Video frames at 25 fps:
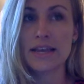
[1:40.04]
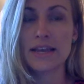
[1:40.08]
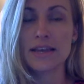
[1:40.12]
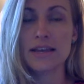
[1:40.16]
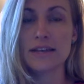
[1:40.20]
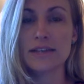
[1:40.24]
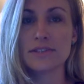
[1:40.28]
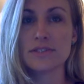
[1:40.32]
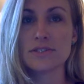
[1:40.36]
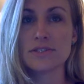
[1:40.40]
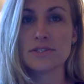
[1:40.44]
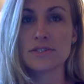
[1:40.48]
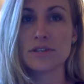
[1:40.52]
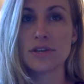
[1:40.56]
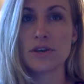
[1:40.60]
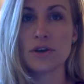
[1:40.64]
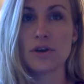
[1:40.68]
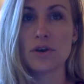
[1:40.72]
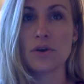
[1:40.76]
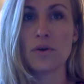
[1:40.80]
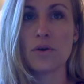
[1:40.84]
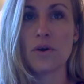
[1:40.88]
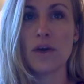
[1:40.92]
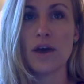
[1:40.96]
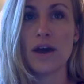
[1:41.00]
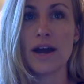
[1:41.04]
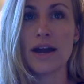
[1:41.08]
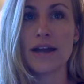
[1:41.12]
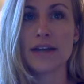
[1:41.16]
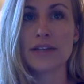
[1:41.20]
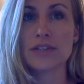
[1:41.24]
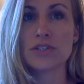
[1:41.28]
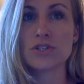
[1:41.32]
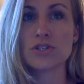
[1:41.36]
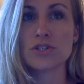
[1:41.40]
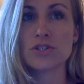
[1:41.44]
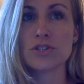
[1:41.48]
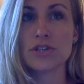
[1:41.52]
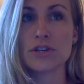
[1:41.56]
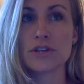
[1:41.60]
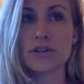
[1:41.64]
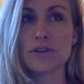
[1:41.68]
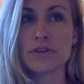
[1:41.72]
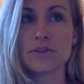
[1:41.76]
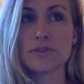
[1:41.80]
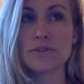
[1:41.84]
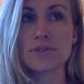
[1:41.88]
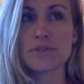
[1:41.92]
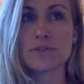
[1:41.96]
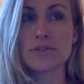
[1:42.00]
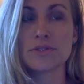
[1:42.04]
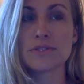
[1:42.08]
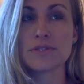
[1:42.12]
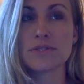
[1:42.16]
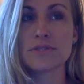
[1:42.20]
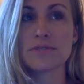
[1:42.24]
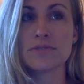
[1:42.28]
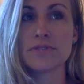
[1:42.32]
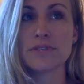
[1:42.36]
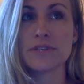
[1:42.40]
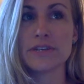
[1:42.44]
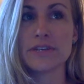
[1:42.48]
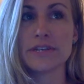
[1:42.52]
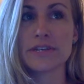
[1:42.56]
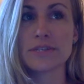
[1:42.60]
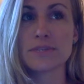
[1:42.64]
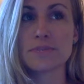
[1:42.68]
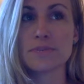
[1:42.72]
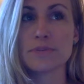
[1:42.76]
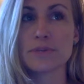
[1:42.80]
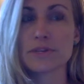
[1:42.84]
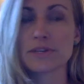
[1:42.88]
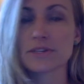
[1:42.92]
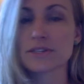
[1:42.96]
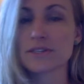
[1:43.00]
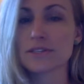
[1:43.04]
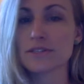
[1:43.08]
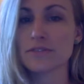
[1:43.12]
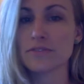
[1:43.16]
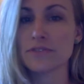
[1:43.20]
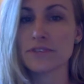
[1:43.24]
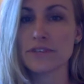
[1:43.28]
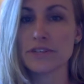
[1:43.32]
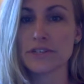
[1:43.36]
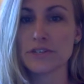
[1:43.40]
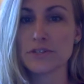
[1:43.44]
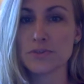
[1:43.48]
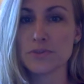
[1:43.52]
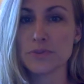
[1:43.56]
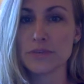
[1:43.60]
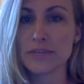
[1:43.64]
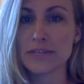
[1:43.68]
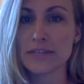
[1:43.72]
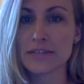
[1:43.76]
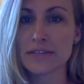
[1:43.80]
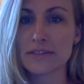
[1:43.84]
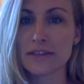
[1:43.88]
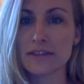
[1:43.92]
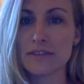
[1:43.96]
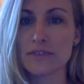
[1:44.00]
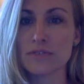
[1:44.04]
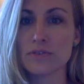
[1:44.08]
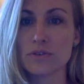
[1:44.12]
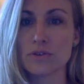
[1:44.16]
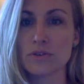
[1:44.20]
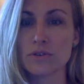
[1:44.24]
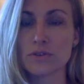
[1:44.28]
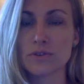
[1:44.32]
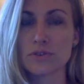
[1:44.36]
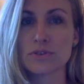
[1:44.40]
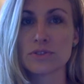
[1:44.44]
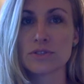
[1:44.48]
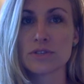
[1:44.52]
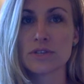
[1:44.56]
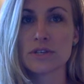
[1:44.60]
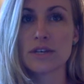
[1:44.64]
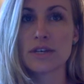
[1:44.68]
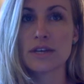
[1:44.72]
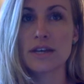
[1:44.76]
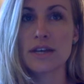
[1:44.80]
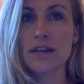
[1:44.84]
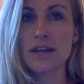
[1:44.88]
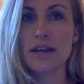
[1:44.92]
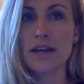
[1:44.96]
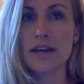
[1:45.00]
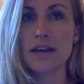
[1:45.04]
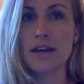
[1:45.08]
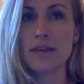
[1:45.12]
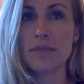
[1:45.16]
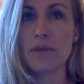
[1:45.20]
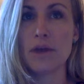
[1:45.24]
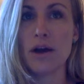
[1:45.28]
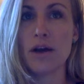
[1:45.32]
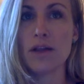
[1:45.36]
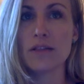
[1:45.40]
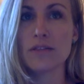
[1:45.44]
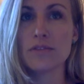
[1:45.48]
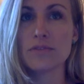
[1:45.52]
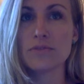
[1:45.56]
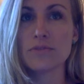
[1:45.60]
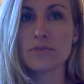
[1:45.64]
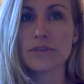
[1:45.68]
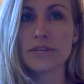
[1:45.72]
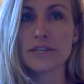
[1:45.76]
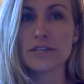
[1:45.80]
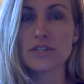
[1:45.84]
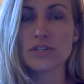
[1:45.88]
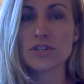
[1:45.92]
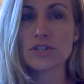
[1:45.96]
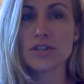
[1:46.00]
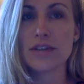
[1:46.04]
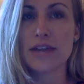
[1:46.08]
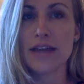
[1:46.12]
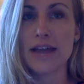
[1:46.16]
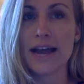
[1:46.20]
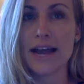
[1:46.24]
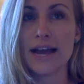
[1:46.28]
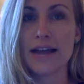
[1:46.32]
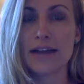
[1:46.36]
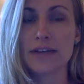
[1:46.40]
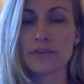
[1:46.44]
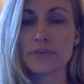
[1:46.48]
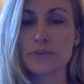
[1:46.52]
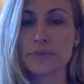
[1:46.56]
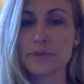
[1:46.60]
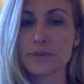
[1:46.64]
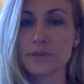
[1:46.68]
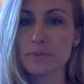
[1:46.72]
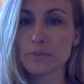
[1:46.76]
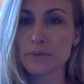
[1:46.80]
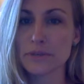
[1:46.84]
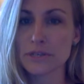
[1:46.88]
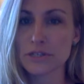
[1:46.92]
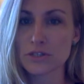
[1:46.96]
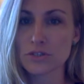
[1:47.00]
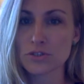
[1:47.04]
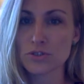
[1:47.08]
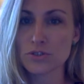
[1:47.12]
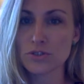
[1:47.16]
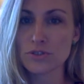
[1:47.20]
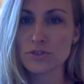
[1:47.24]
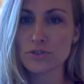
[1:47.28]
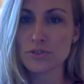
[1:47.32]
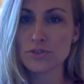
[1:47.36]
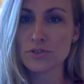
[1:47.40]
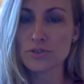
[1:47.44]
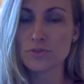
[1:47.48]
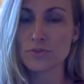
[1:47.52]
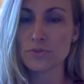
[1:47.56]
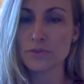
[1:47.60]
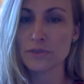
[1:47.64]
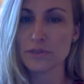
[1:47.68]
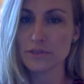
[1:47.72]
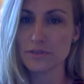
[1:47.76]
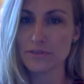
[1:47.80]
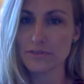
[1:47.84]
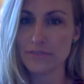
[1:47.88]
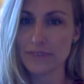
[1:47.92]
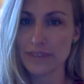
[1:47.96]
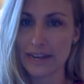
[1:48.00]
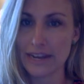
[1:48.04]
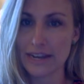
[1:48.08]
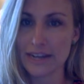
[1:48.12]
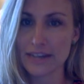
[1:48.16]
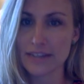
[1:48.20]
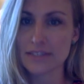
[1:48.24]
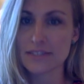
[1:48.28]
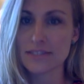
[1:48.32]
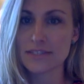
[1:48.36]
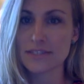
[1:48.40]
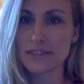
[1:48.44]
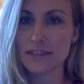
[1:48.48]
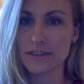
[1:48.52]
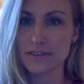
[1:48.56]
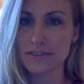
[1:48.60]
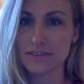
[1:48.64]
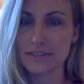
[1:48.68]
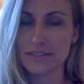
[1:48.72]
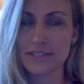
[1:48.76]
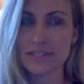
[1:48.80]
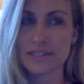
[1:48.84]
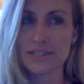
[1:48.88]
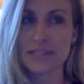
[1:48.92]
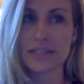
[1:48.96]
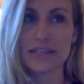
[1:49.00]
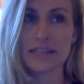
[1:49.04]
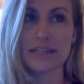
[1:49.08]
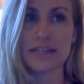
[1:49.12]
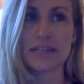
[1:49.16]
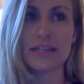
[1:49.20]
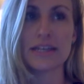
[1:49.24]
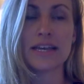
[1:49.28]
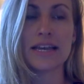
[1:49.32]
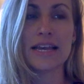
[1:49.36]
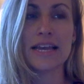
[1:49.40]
And so I chose various books on various reading levels, all of which had real pictures, real facts, obviously.